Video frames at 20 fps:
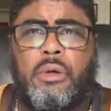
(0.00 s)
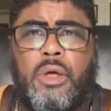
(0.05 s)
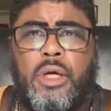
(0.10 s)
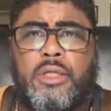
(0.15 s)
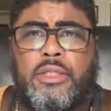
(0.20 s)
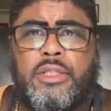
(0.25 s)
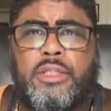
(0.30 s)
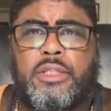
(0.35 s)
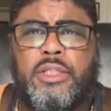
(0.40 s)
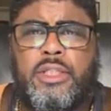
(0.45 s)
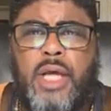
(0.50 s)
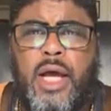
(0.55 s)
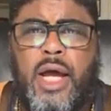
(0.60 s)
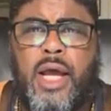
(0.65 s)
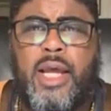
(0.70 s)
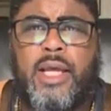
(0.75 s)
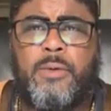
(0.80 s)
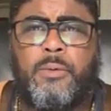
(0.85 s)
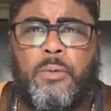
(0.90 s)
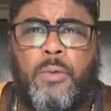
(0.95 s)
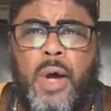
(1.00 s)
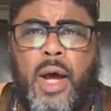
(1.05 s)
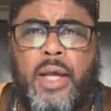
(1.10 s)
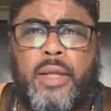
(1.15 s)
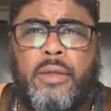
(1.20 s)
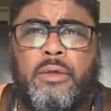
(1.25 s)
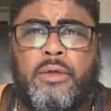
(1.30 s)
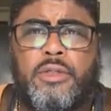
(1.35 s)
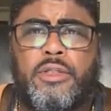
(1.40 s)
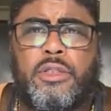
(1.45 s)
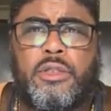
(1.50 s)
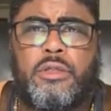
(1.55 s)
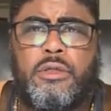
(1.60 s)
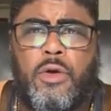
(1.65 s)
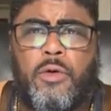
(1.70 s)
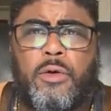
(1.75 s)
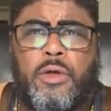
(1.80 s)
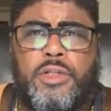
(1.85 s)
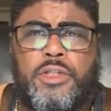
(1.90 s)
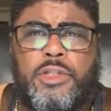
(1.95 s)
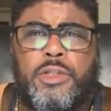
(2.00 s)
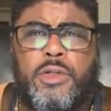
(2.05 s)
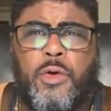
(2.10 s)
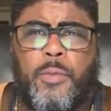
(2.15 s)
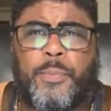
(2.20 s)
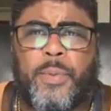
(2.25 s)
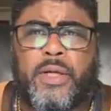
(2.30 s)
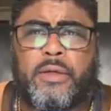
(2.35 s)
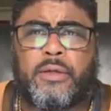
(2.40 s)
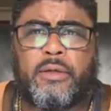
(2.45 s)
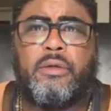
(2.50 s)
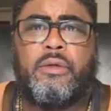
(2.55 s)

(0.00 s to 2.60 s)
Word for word: A sidewinder snir- serpent.